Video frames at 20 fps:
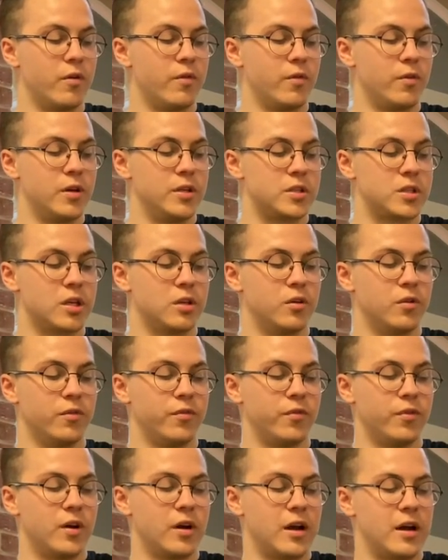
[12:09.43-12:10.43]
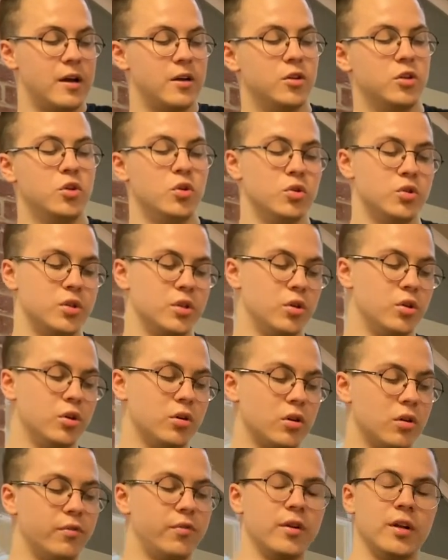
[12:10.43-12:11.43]
instead of using
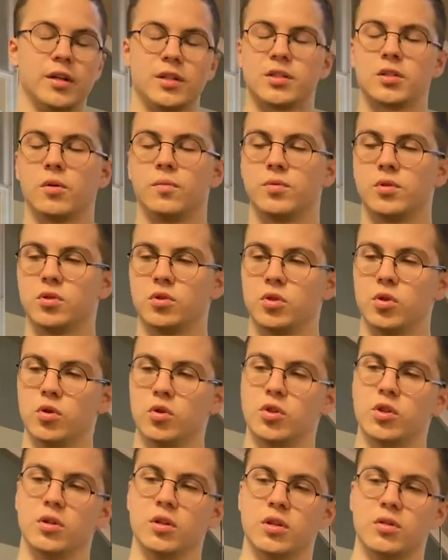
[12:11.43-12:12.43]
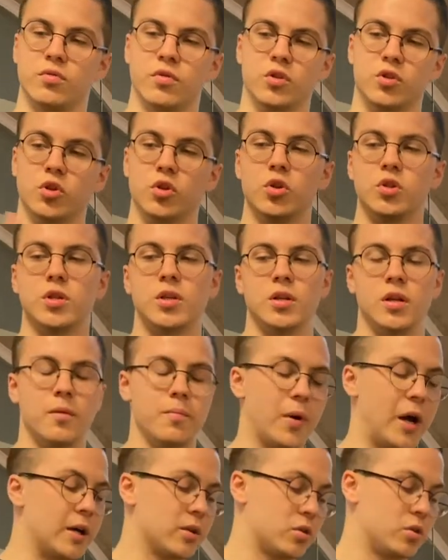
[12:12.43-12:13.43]
nucleophilic substitution, it's reducing it
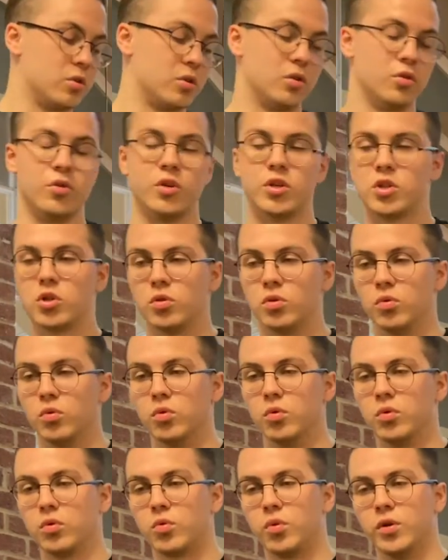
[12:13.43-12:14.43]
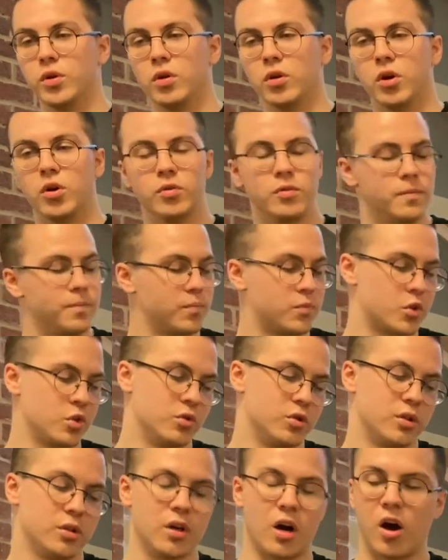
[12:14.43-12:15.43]
back to the original quinolone, so
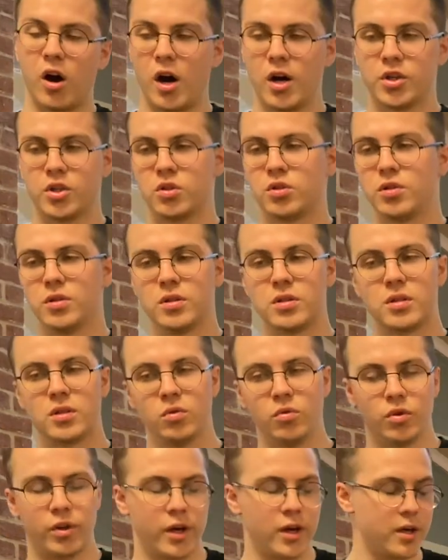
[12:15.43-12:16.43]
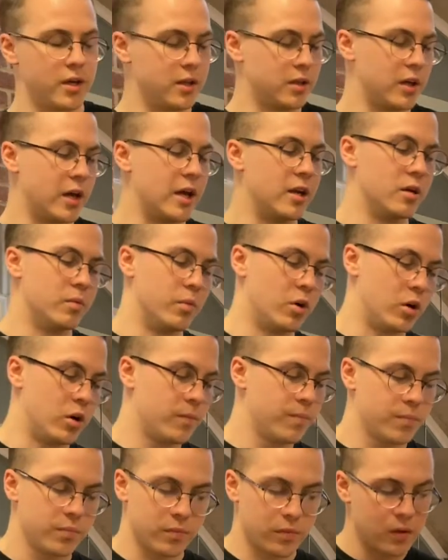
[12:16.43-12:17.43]
the hydrogen's still there in the NMR.
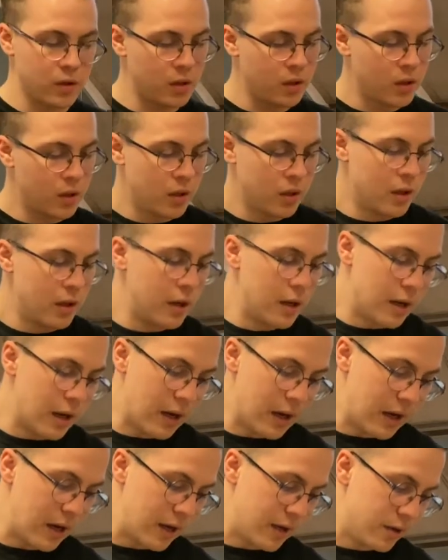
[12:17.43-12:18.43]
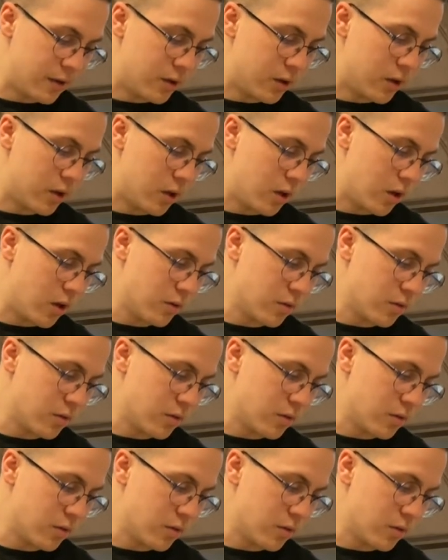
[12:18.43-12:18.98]
And I